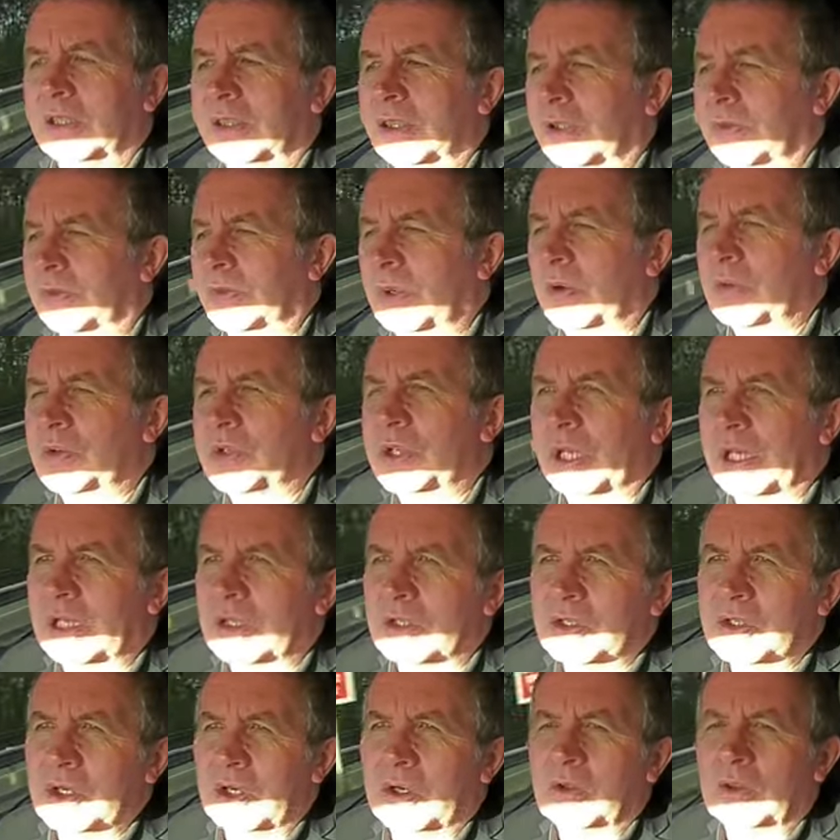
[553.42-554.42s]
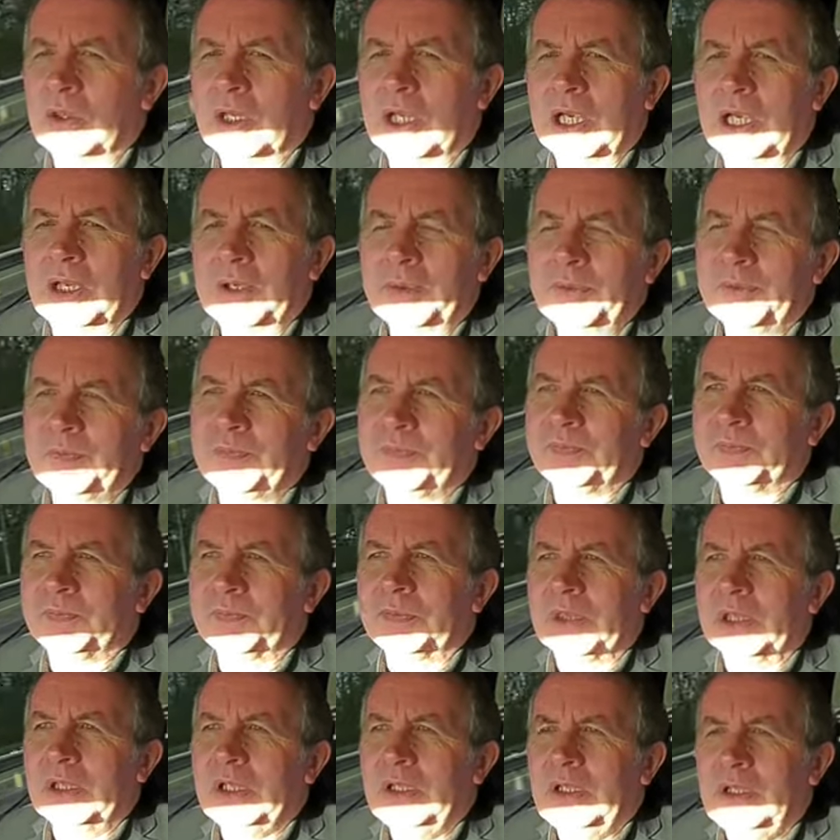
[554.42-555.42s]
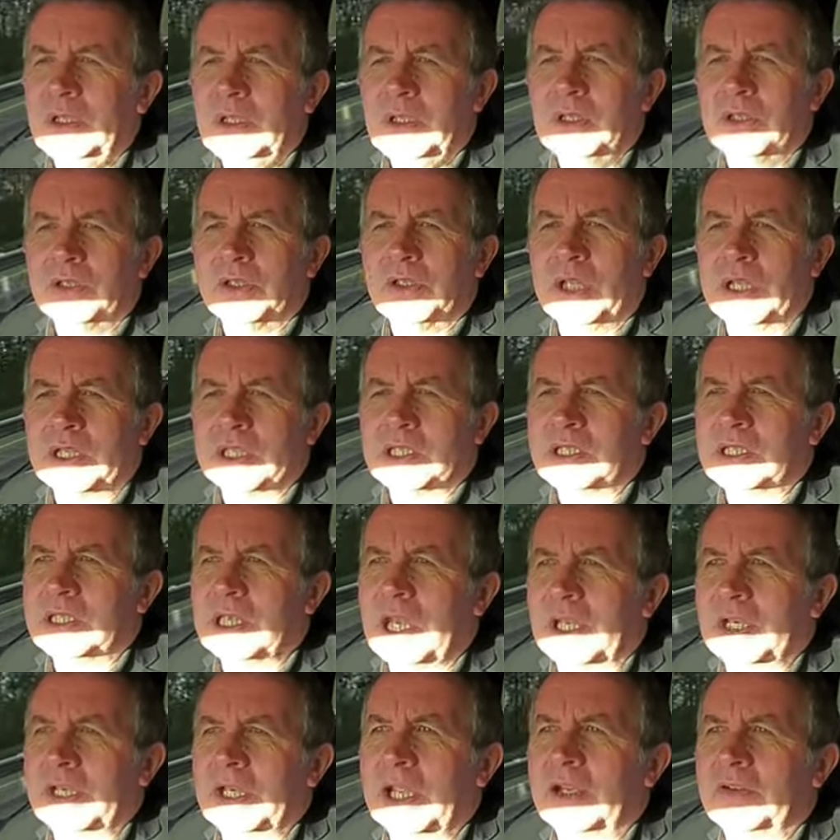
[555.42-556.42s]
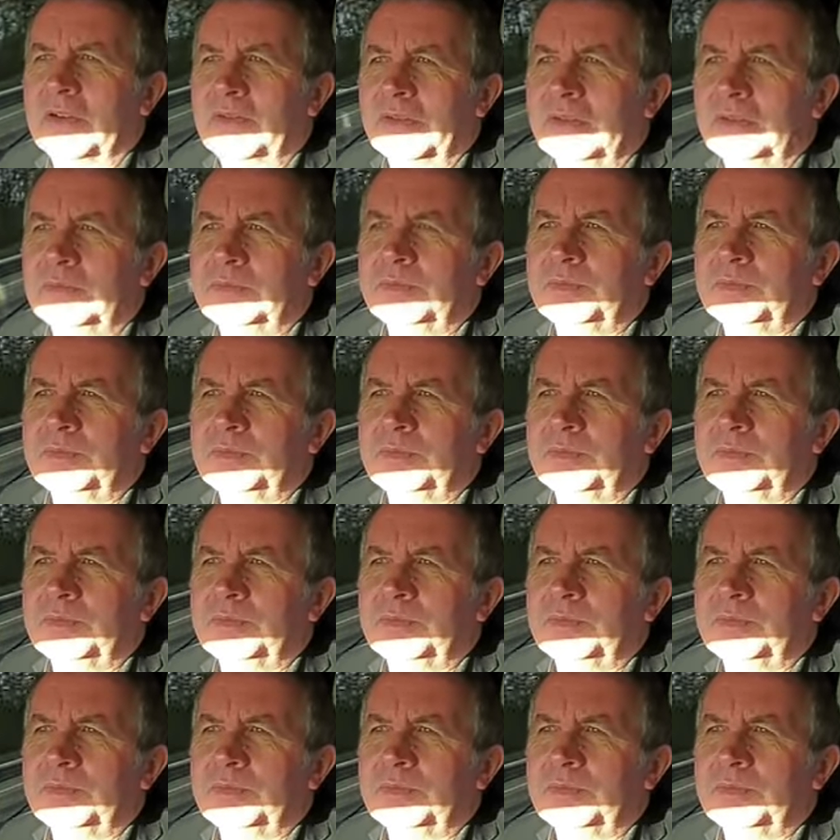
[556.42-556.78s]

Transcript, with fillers: rotary control there. So that's sat nav,